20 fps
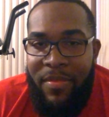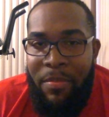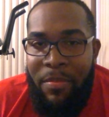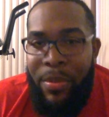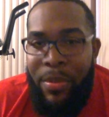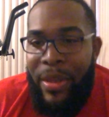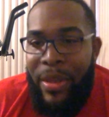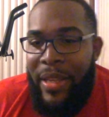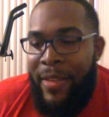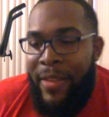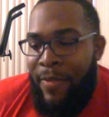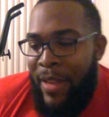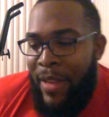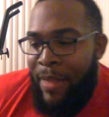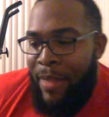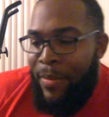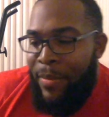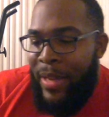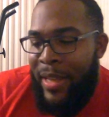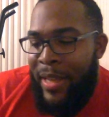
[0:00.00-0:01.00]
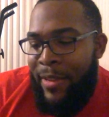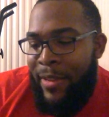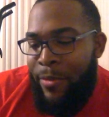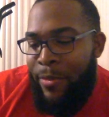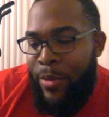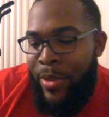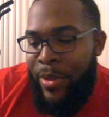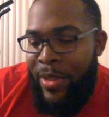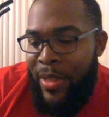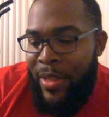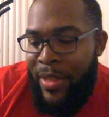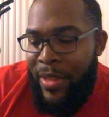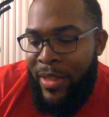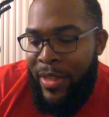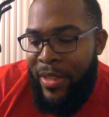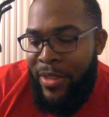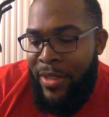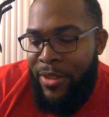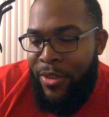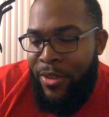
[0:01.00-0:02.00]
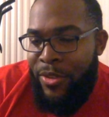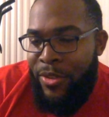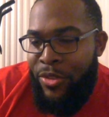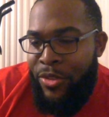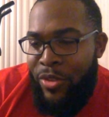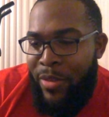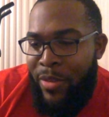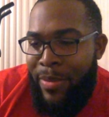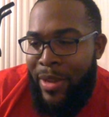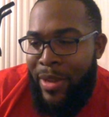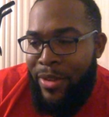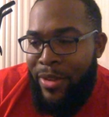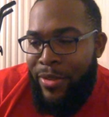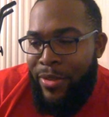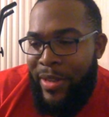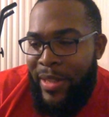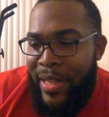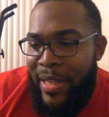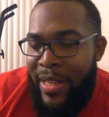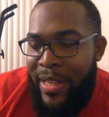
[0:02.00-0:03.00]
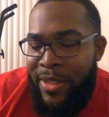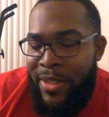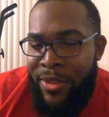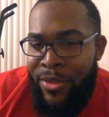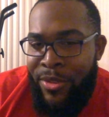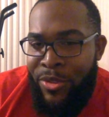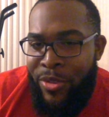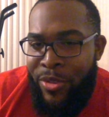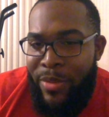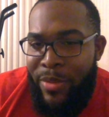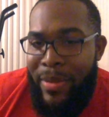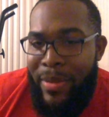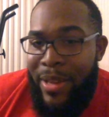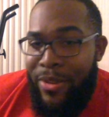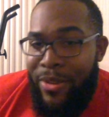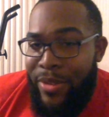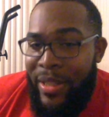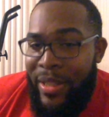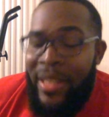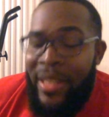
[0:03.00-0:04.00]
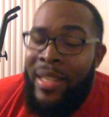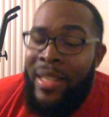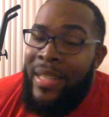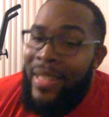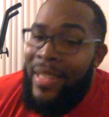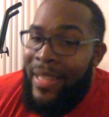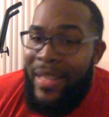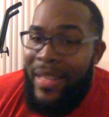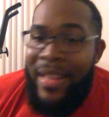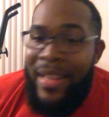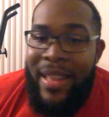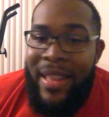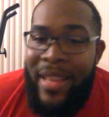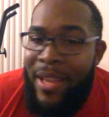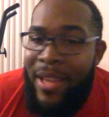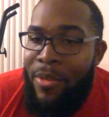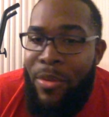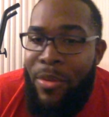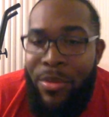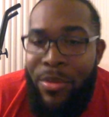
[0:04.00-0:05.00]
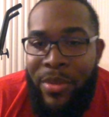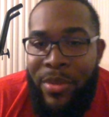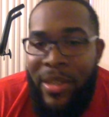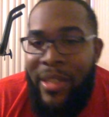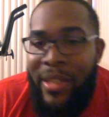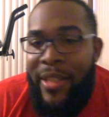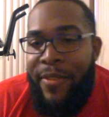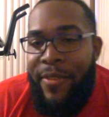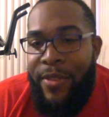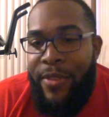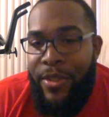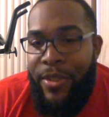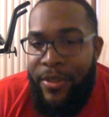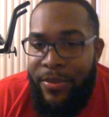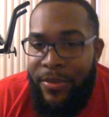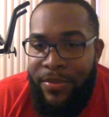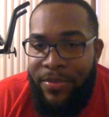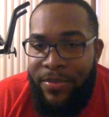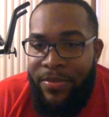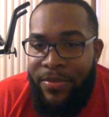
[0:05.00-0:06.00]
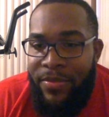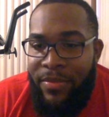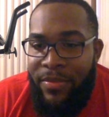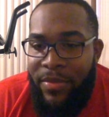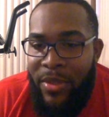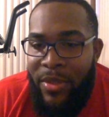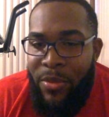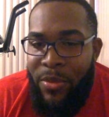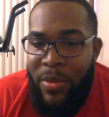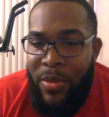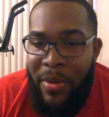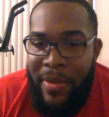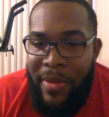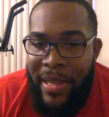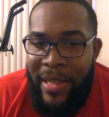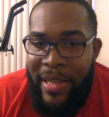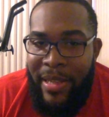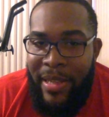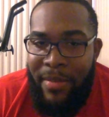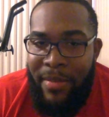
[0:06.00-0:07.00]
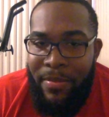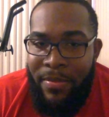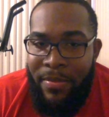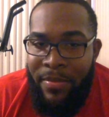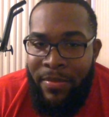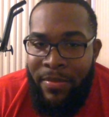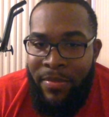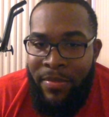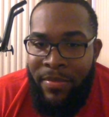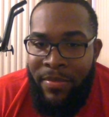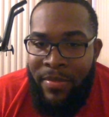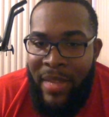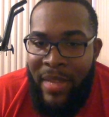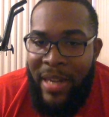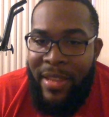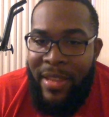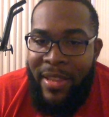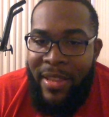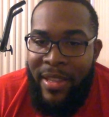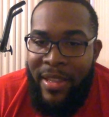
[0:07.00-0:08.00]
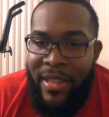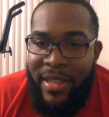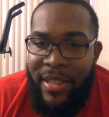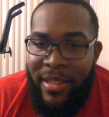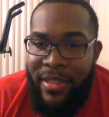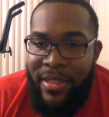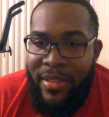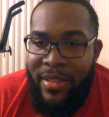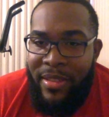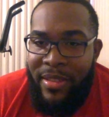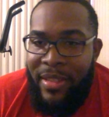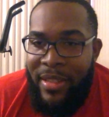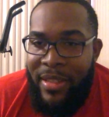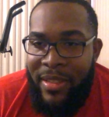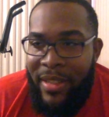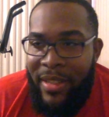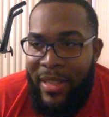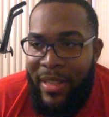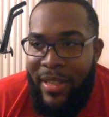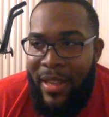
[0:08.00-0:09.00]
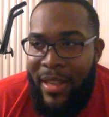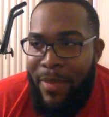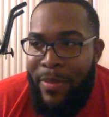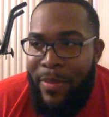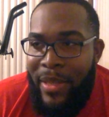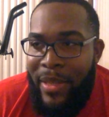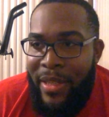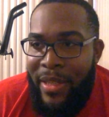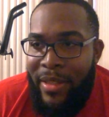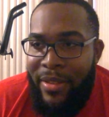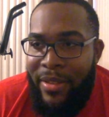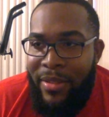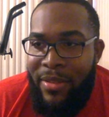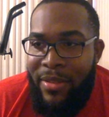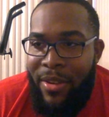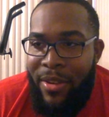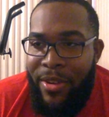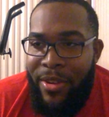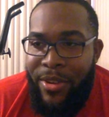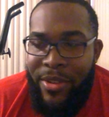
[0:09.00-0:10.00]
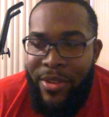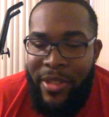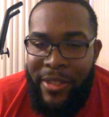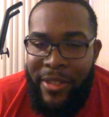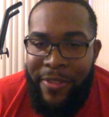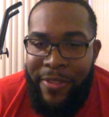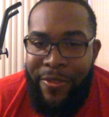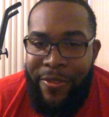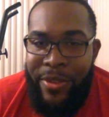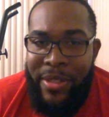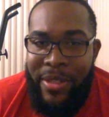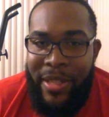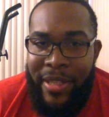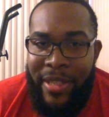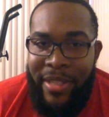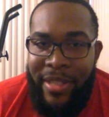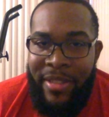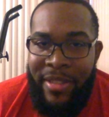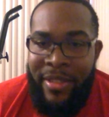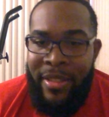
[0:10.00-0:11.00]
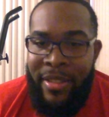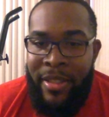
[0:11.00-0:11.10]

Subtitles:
But if I'm not within this certain street boundary and that certain street boundary, they won't deliver to where I am. And the thing is, it's like, I mean, are your deliveries like